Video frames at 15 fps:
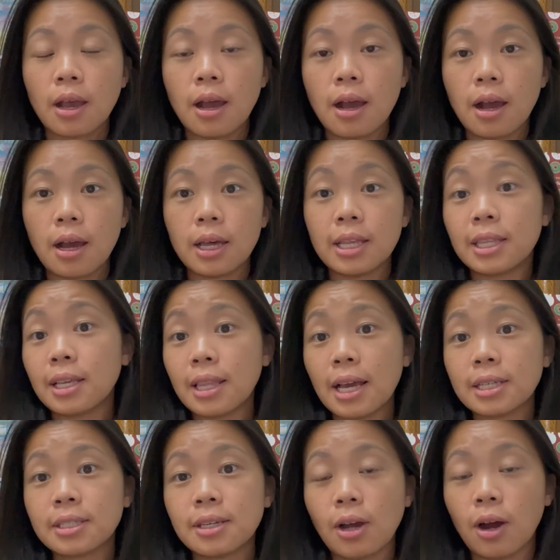And then
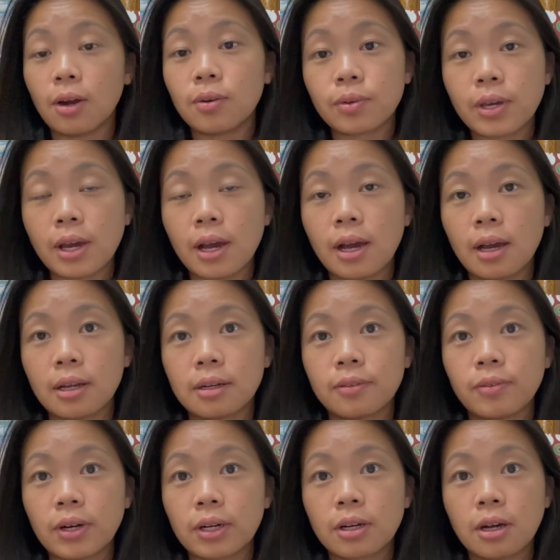lastly, AutoCAD,
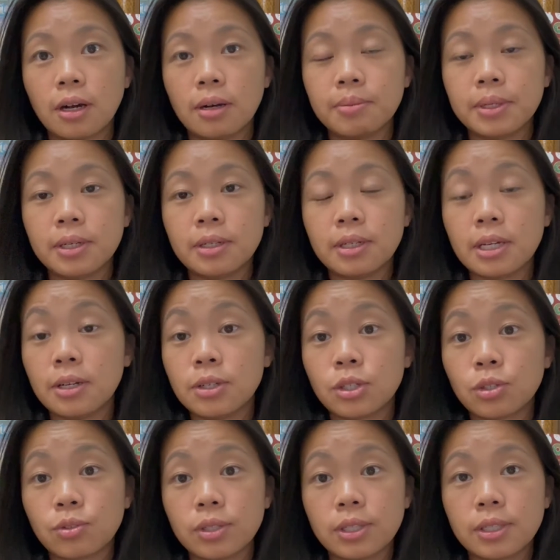very common,
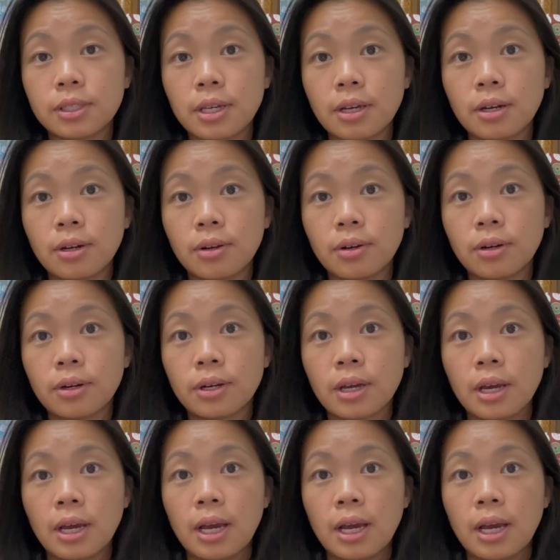industry standard.